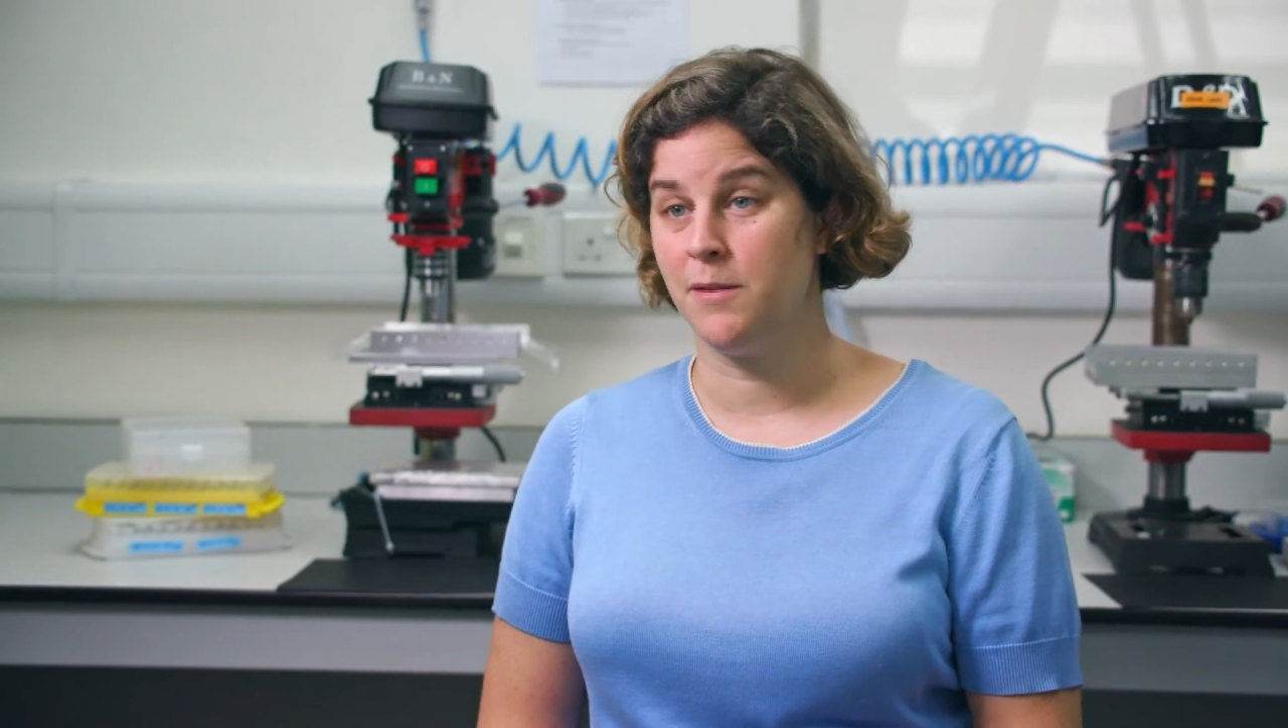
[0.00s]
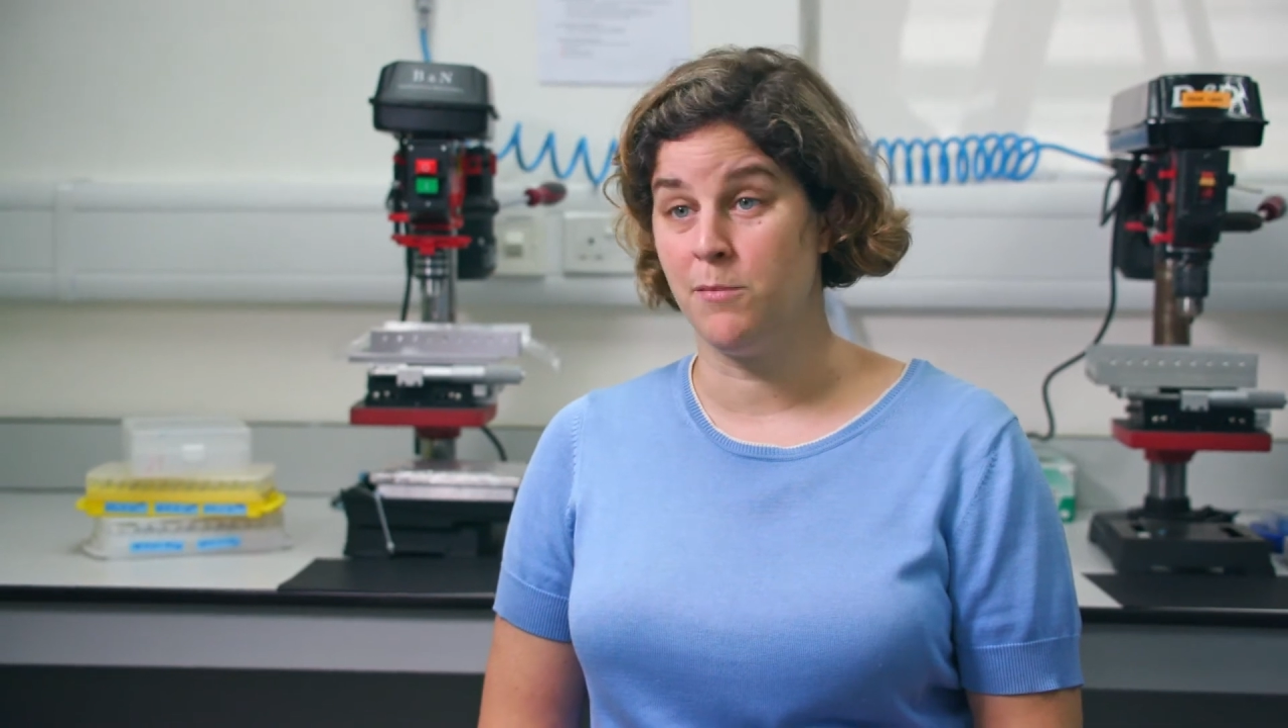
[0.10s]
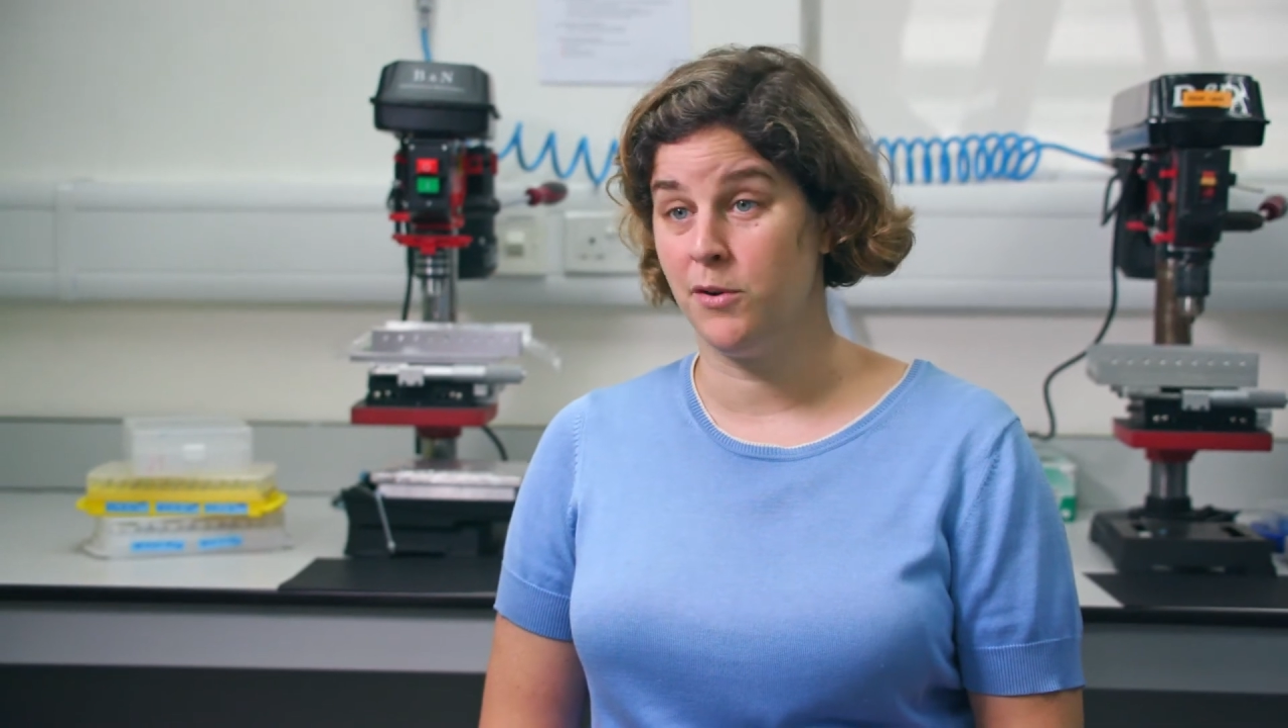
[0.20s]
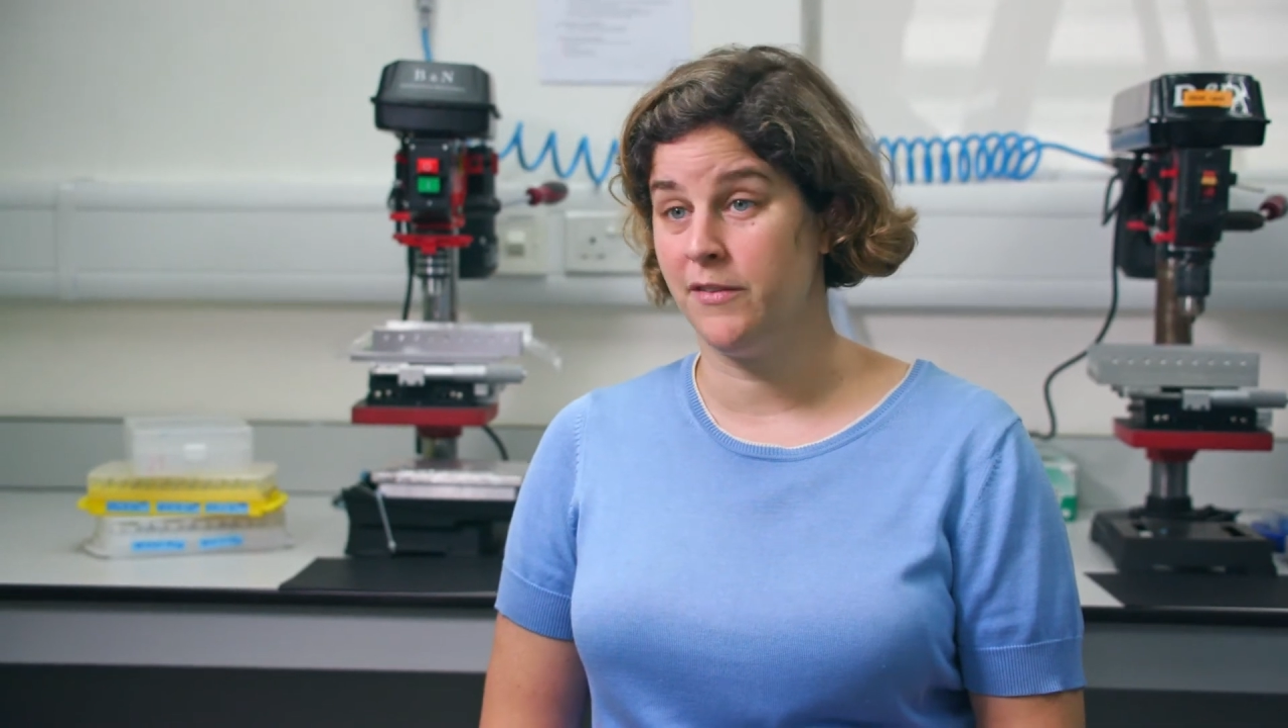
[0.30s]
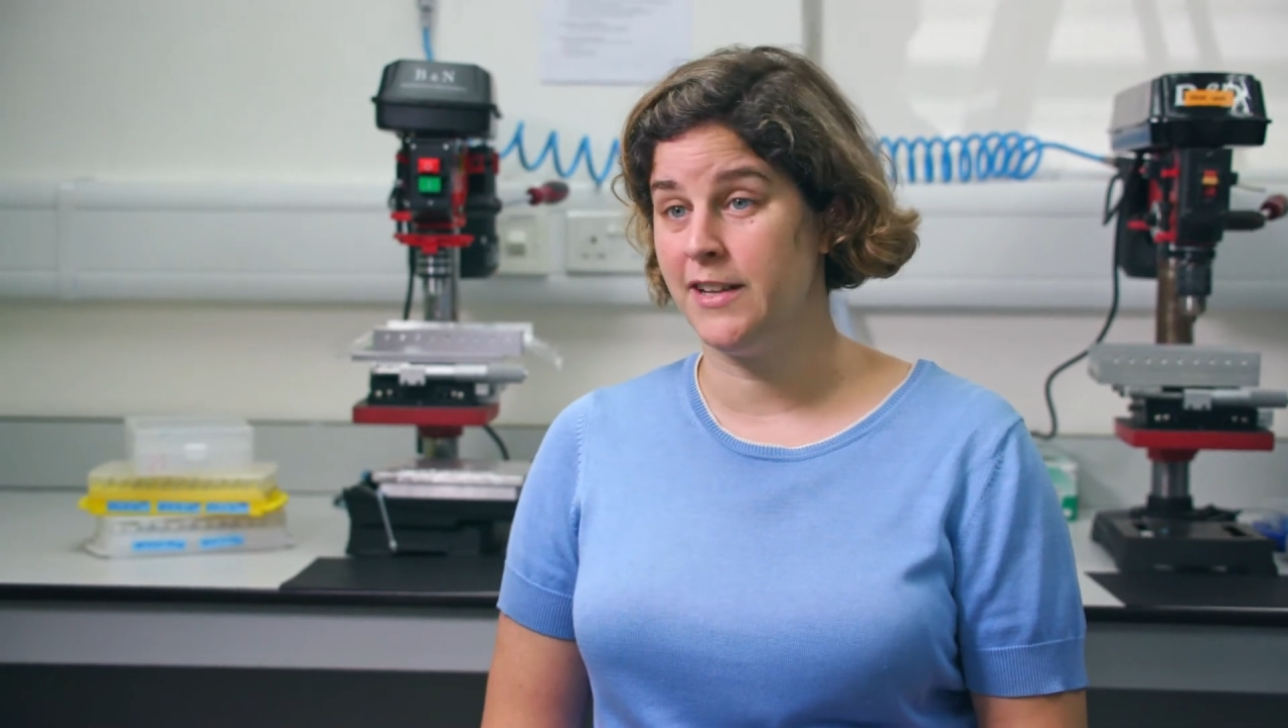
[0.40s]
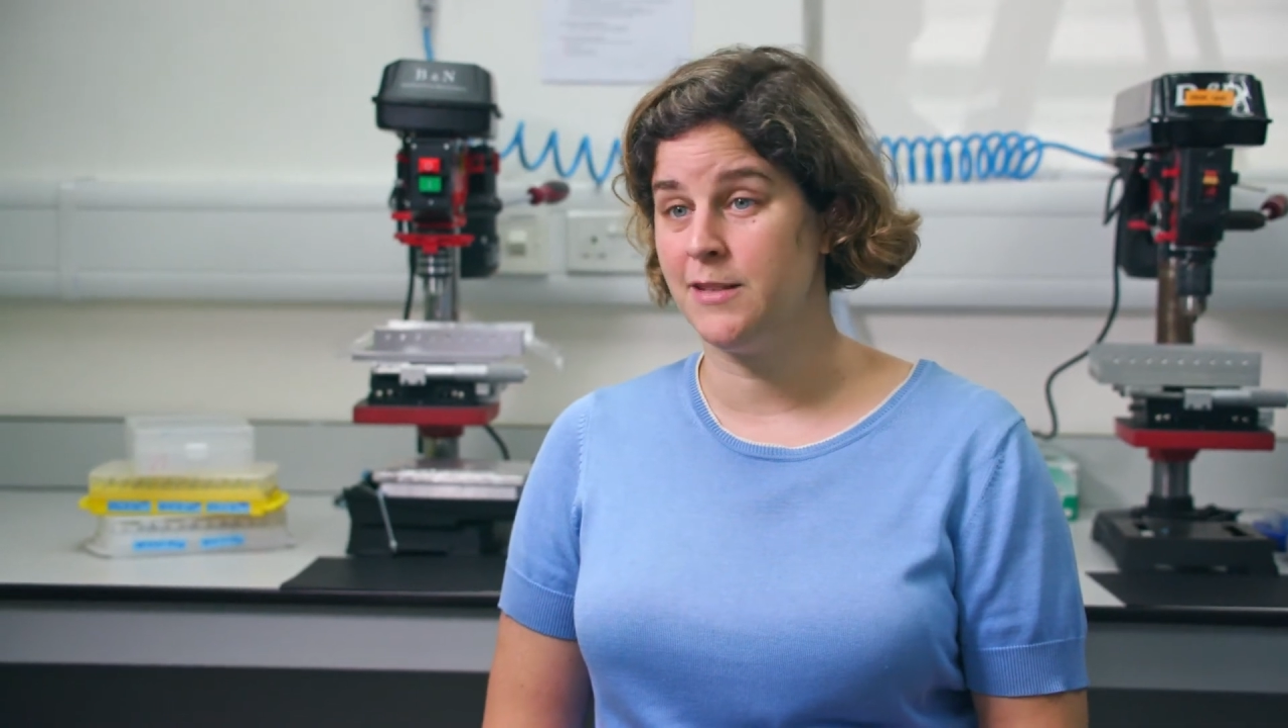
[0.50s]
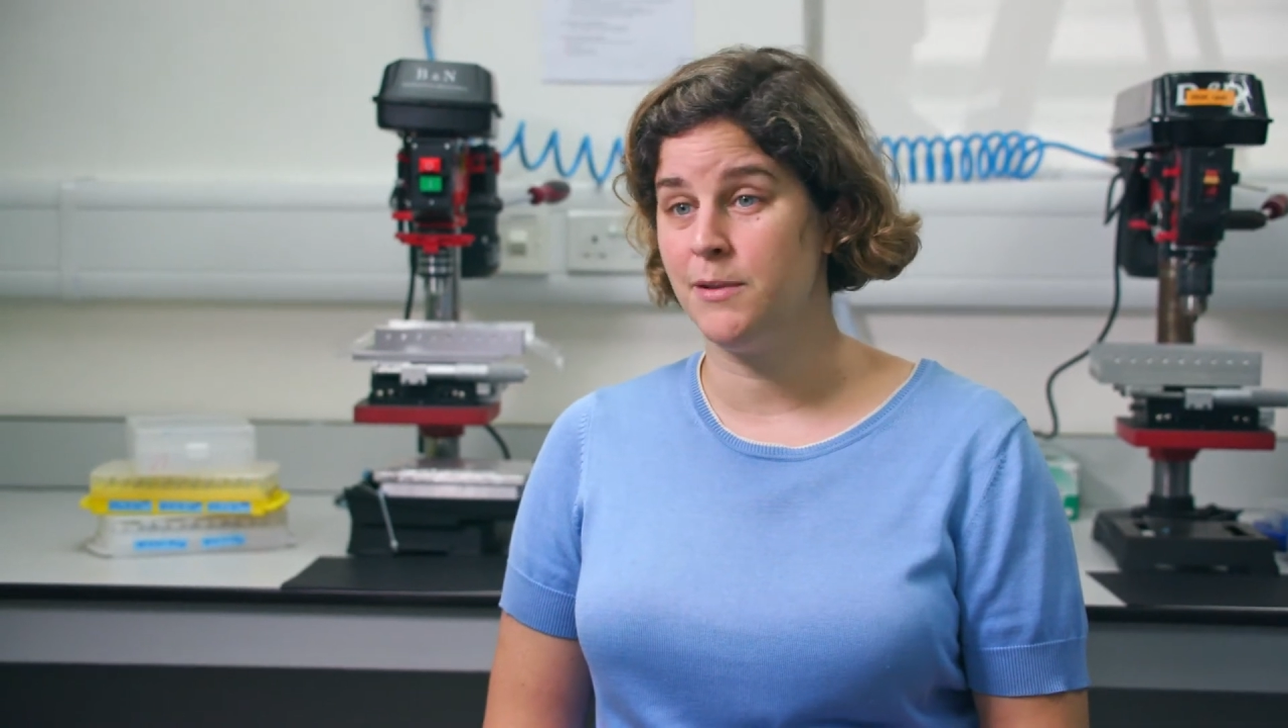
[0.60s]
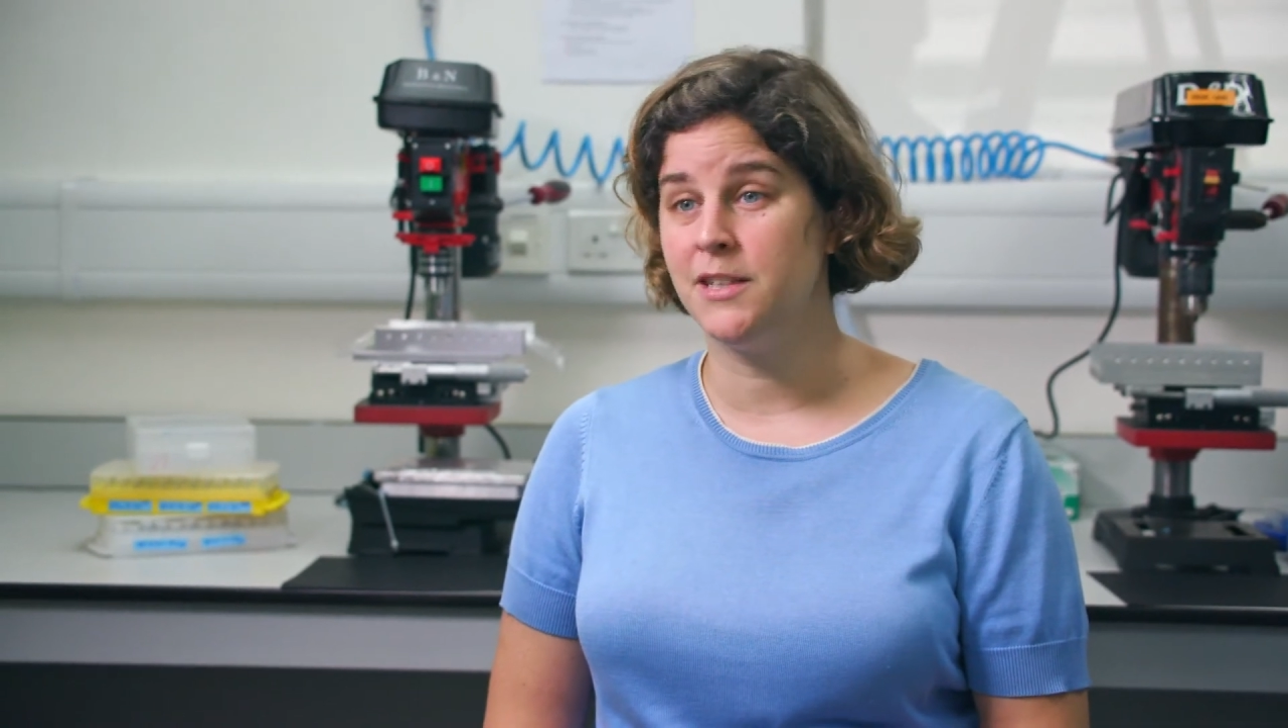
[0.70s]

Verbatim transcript: really motivates